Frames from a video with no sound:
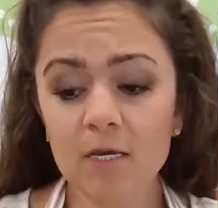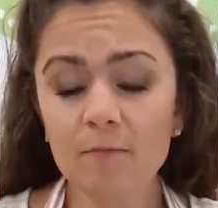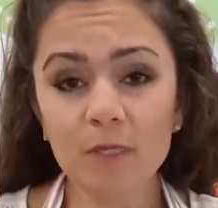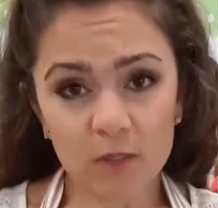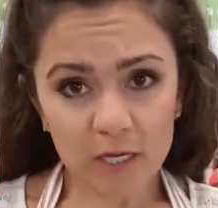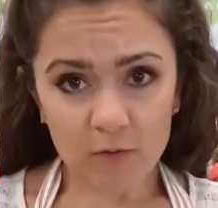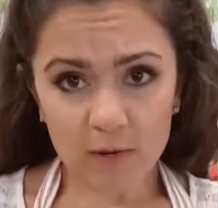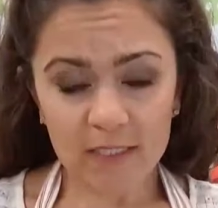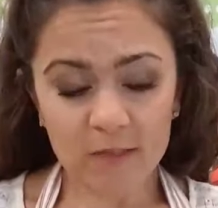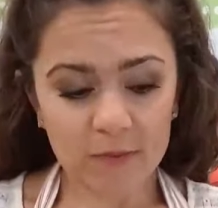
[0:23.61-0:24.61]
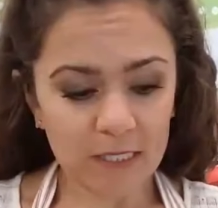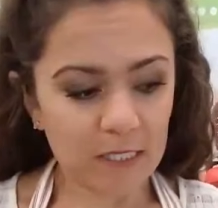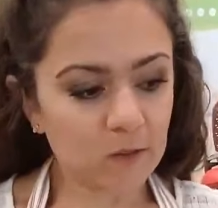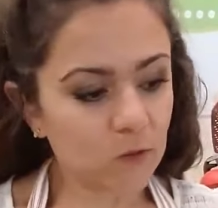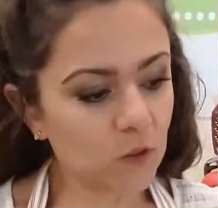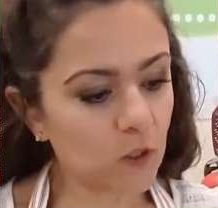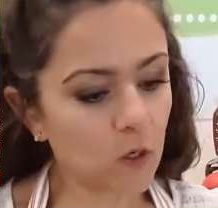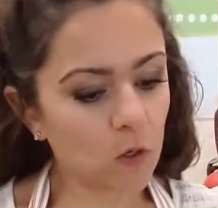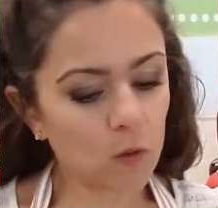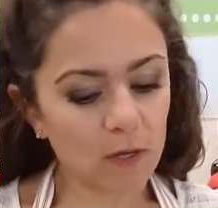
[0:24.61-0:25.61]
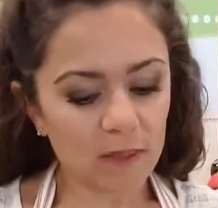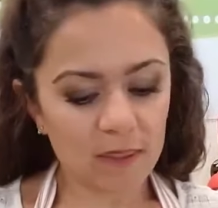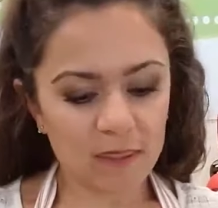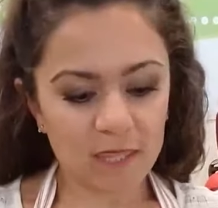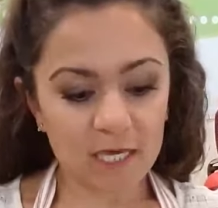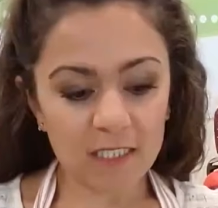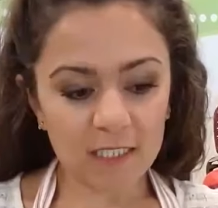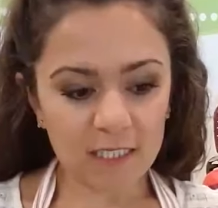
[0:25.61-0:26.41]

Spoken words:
meal kit recipe. So this